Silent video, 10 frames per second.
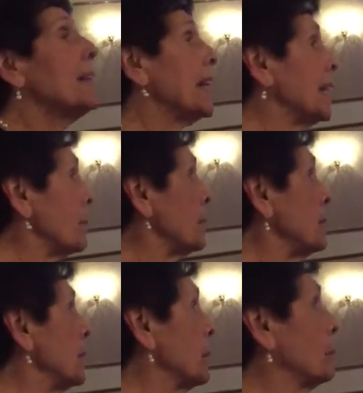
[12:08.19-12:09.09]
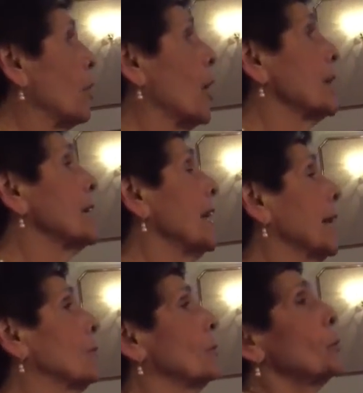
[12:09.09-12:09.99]
they let me be a part of
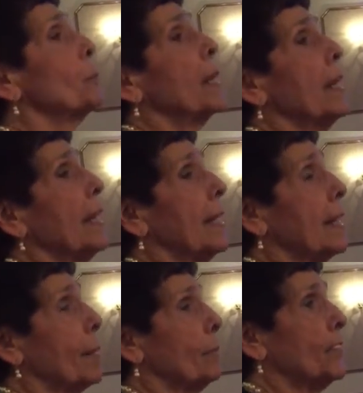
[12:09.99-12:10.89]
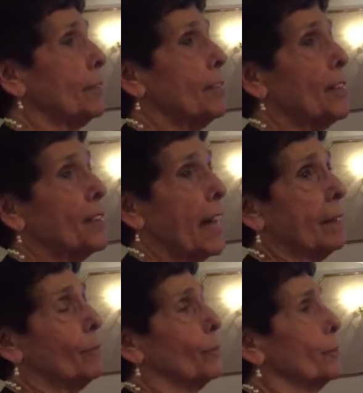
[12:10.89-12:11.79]
that group, and I'm very
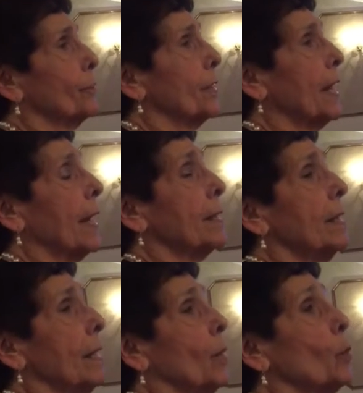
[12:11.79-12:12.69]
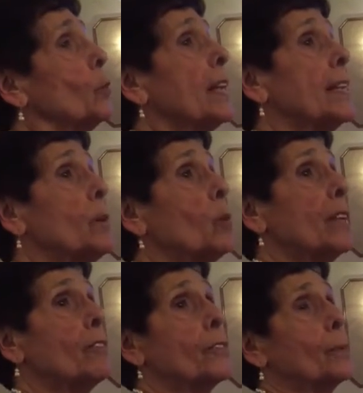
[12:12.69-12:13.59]
thankful for that. Would
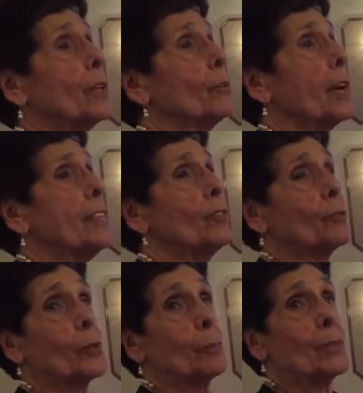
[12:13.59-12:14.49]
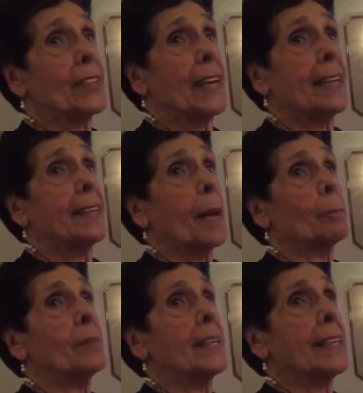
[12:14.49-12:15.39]
anyone from the Grace Group stand
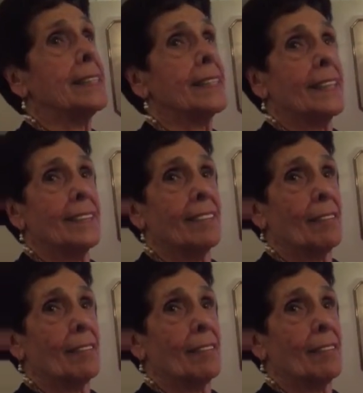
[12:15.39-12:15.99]
up, please?